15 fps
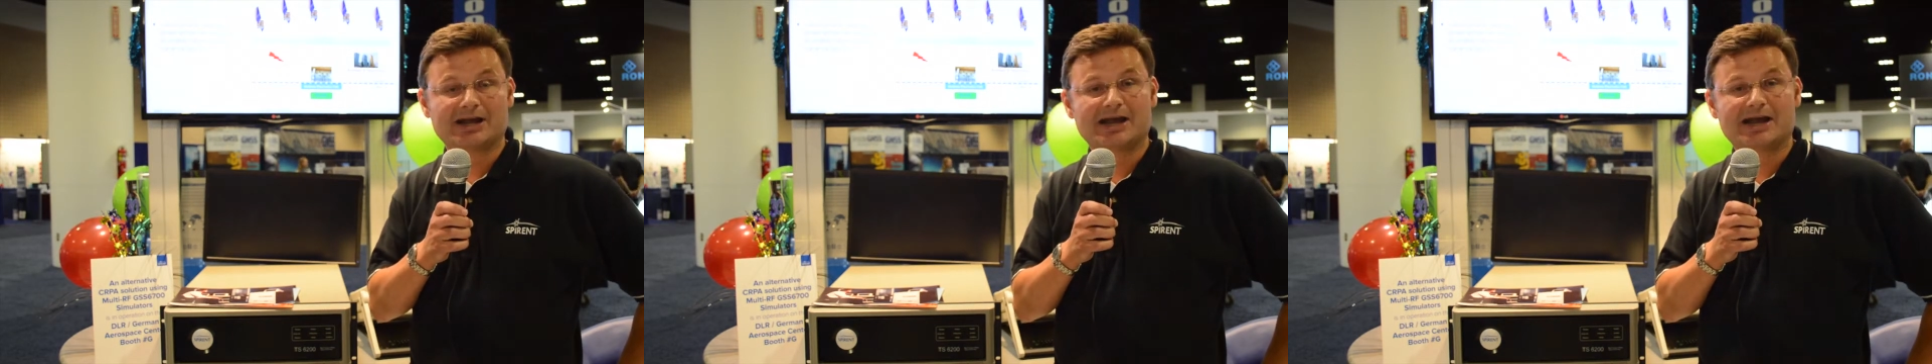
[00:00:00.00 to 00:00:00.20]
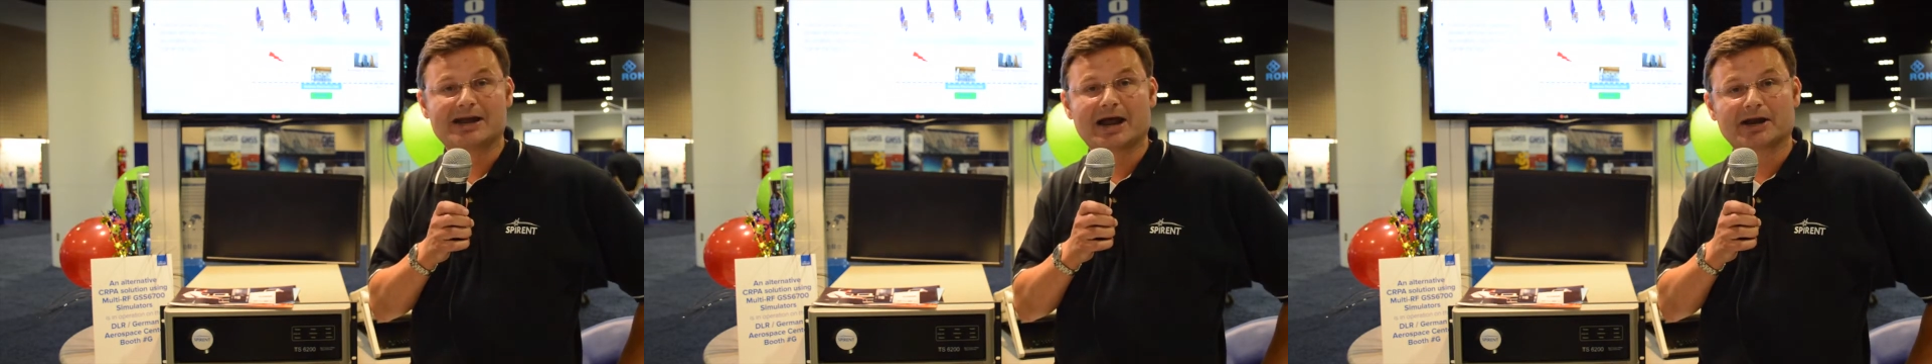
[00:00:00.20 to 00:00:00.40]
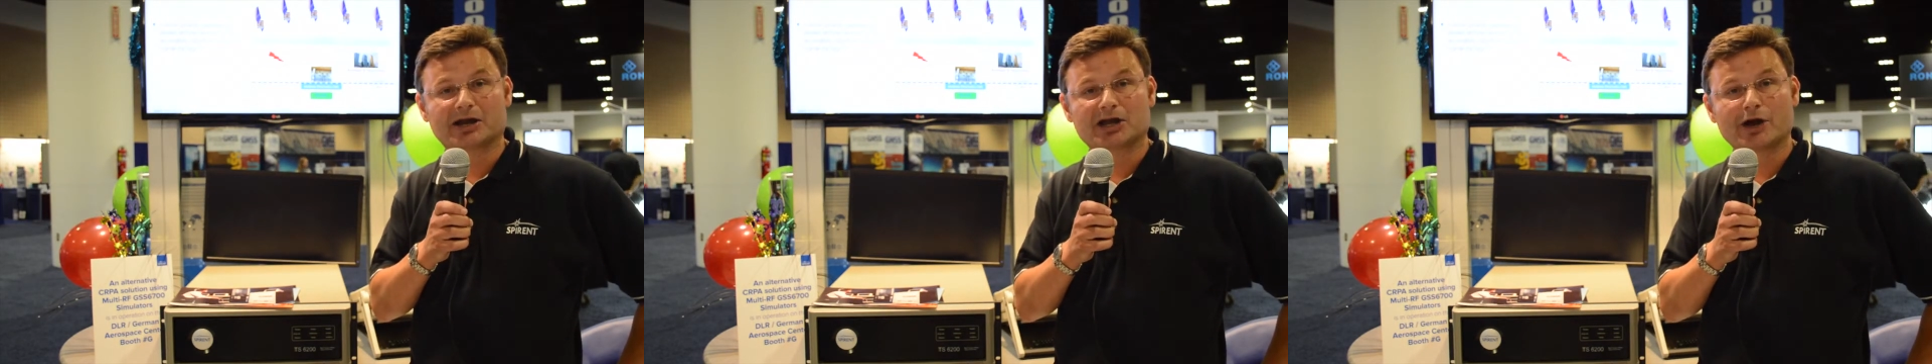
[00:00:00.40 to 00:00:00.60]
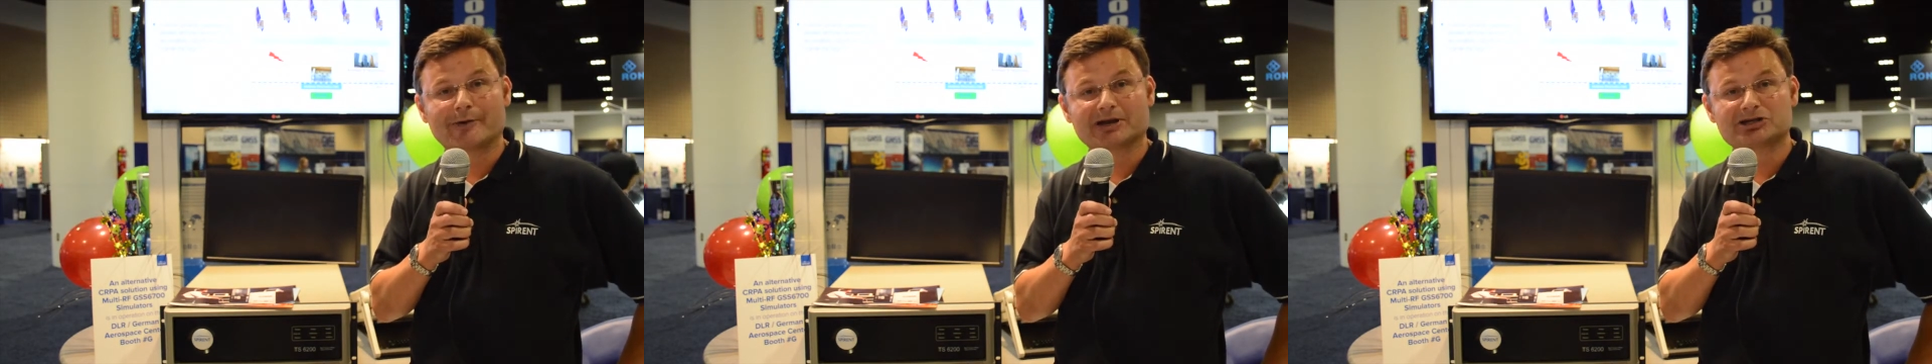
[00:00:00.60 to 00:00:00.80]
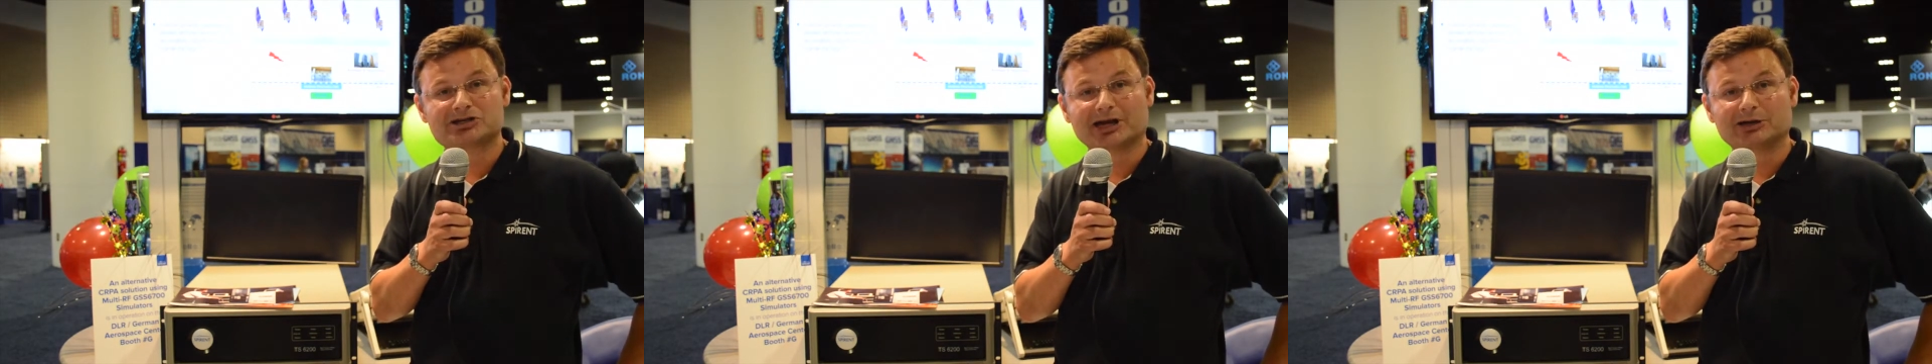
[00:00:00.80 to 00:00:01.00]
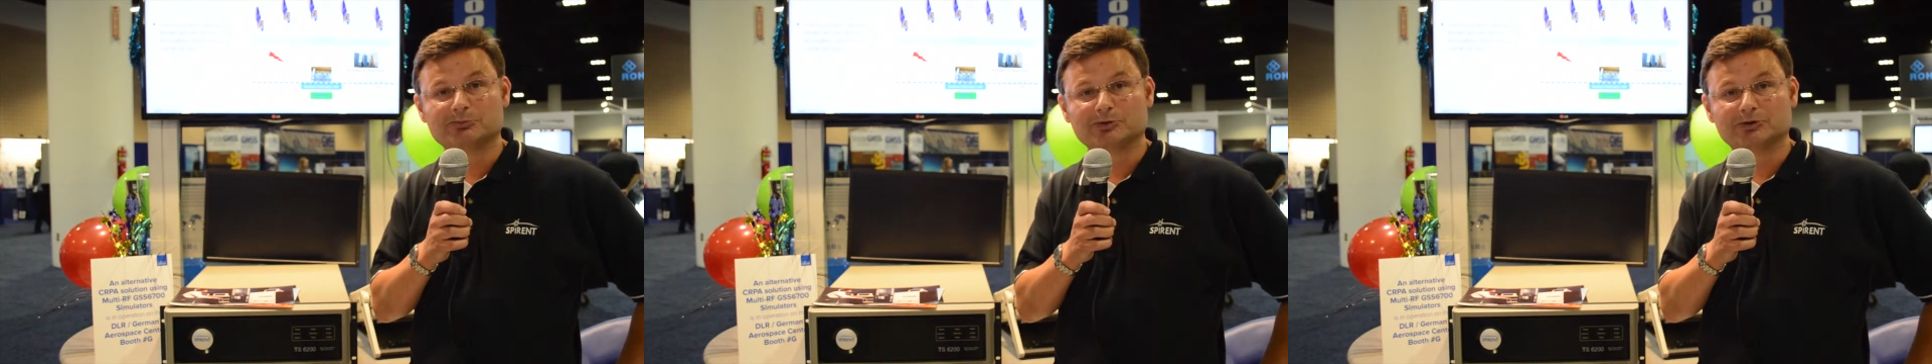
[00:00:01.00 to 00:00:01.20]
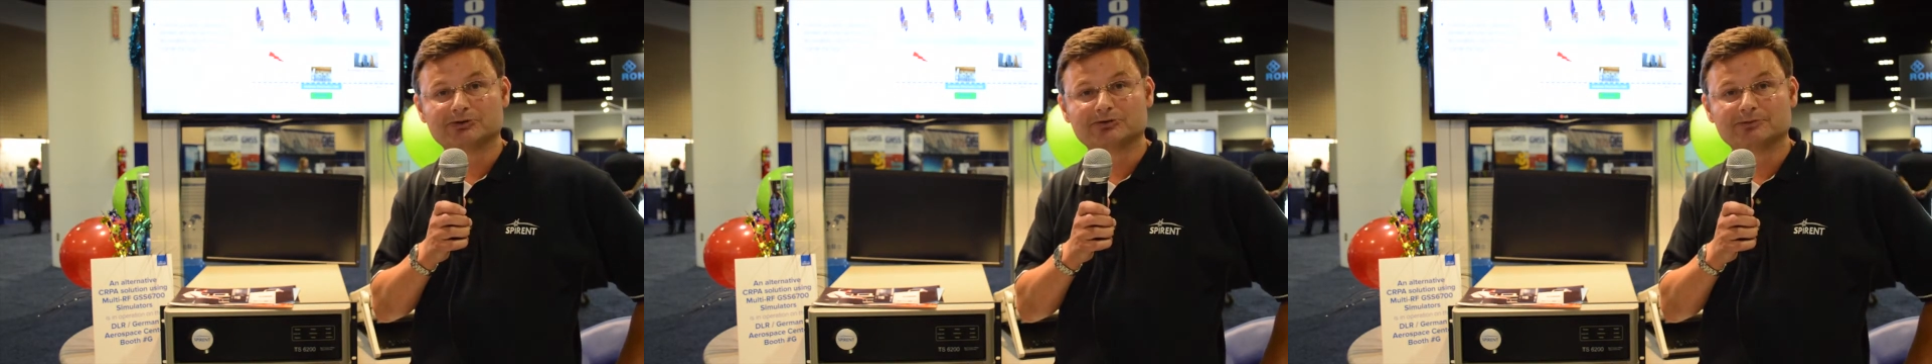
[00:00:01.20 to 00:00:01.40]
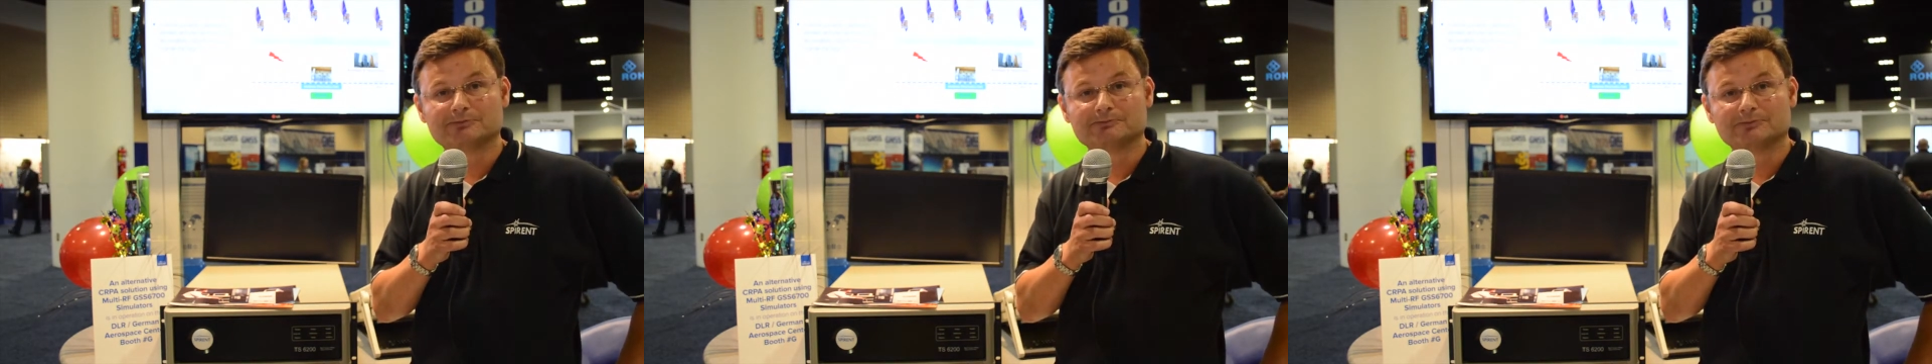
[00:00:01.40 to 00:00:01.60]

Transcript: in anechoic chambers.